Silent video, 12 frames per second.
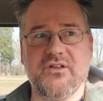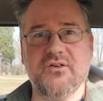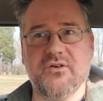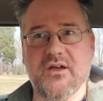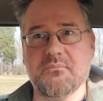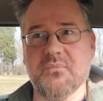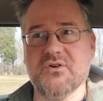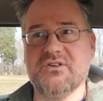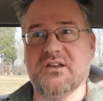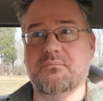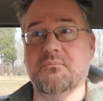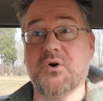then you get
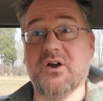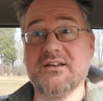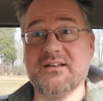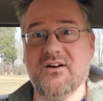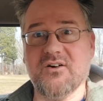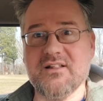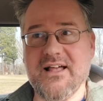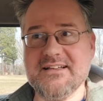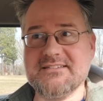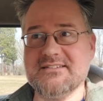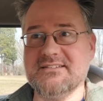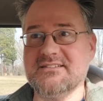mercantile
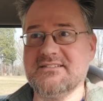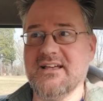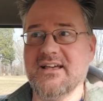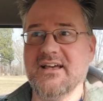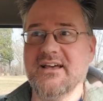classes